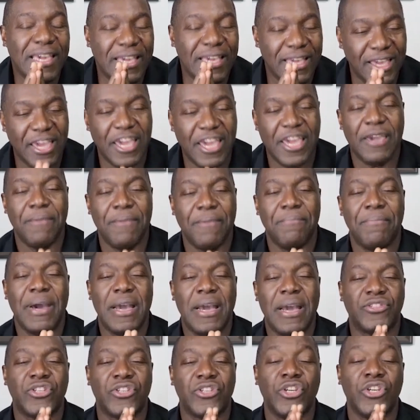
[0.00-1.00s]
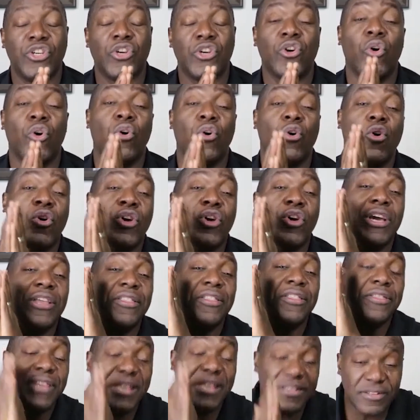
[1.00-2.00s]
game, man. So you go, okay,
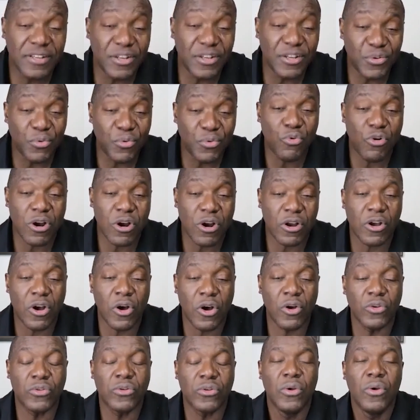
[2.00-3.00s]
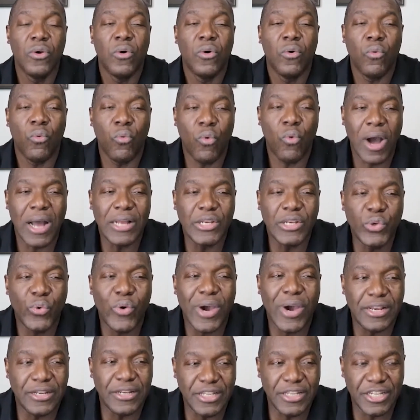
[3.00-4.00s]
this didn't work out. What do
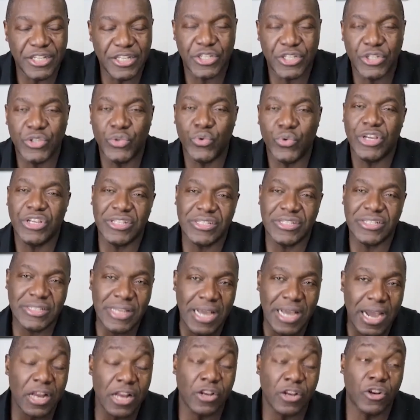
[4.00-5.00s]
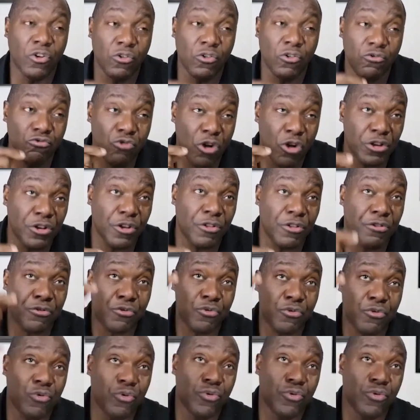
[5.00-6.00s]
I need to do? And you start running
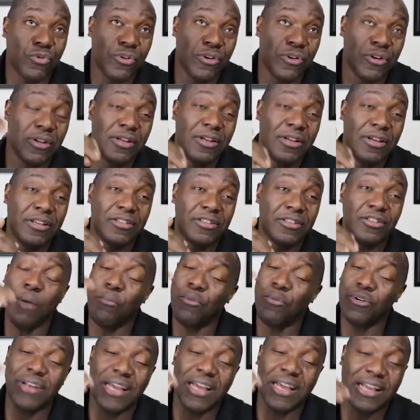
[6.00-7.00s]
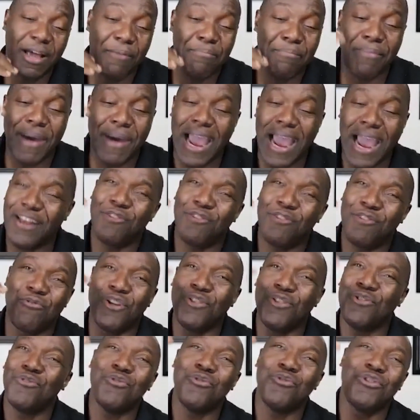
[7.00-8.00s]
through. It's almost like a pilot
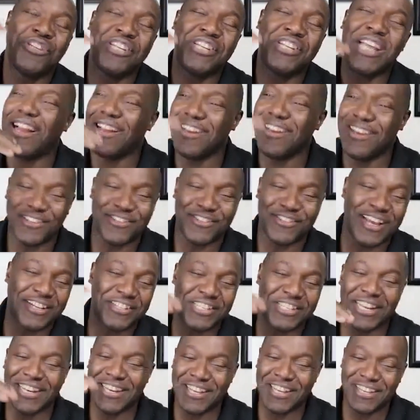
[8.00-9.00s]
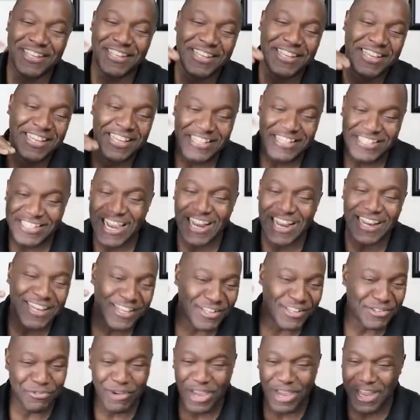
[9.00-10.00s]
running through checklist. a checklist,
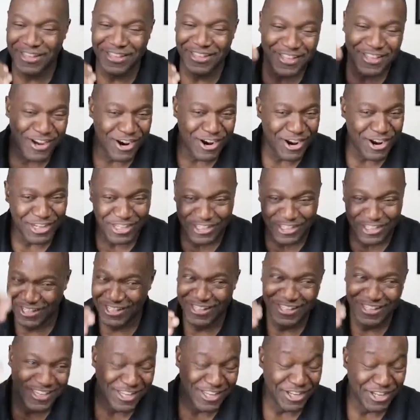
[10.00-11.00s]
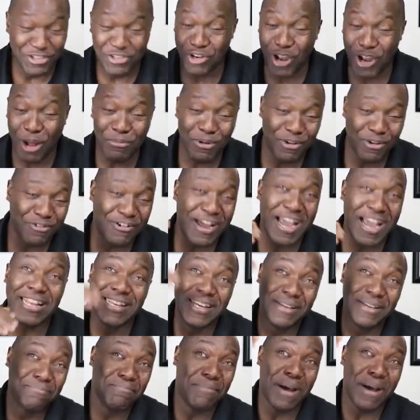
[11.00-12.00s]
checklist when they're in, in trouble, right?
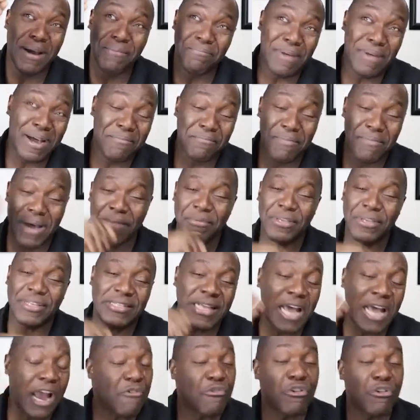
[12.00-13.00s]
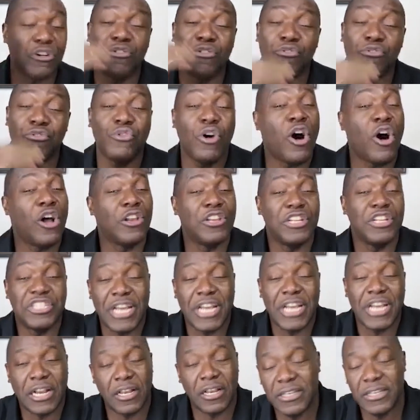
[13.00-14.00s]
Bam, bam, bam. You start running through all the
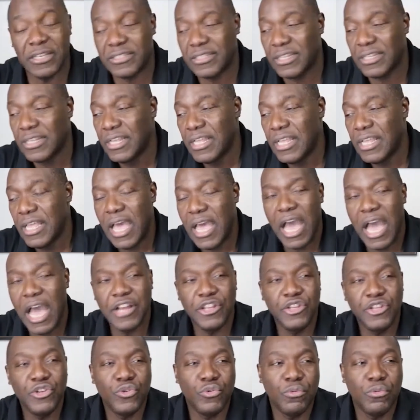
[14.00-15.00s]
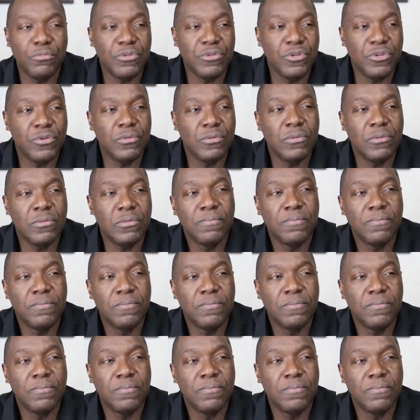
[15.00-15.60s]
checklists, and you you